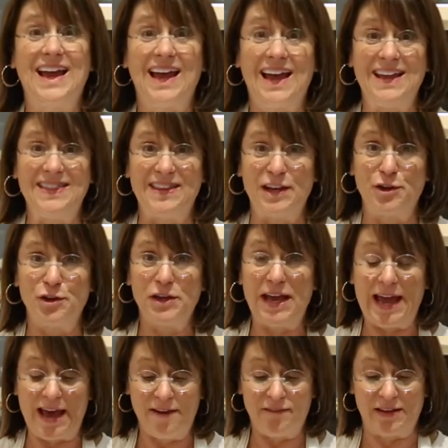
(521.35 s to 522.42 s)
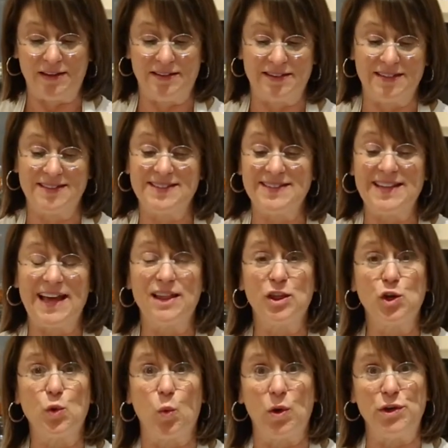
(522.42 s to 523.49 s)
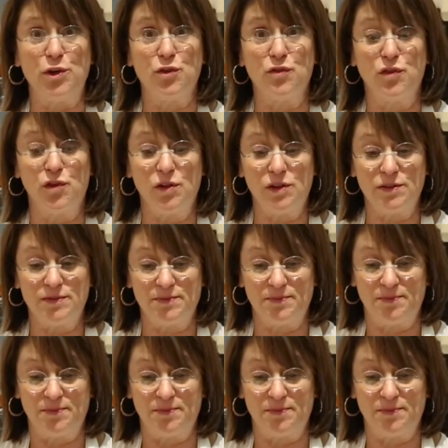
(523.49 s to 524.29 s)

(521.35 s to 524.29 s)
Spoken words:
And there you have it. Doesn't that look wonderful?